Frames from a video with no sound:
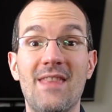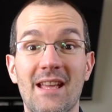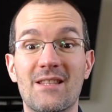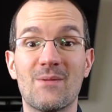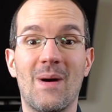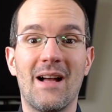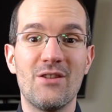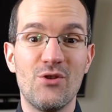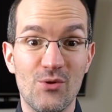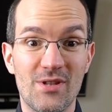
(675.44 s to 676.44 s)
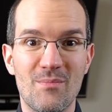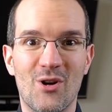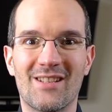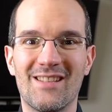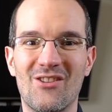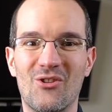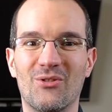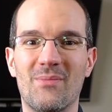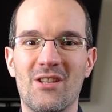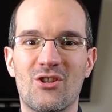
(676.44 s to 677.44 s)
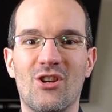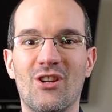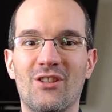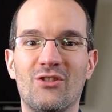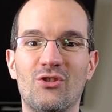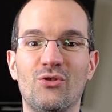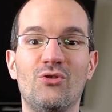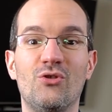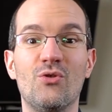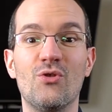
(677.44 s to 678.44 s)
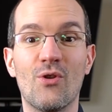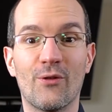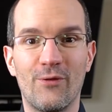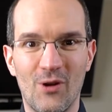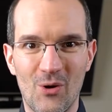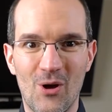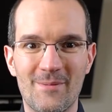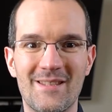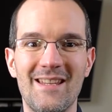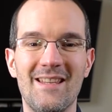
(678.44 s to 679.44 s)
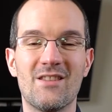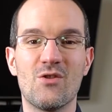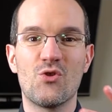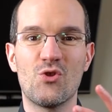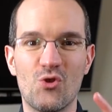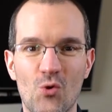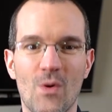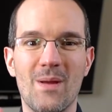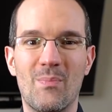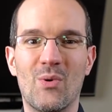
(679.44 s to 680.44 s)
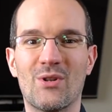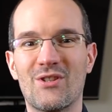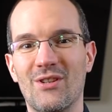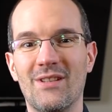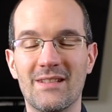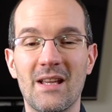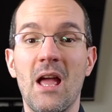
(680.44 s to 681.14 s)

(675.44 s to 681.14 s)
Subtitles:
that's why using marketing automation to do your follow-ups is so important.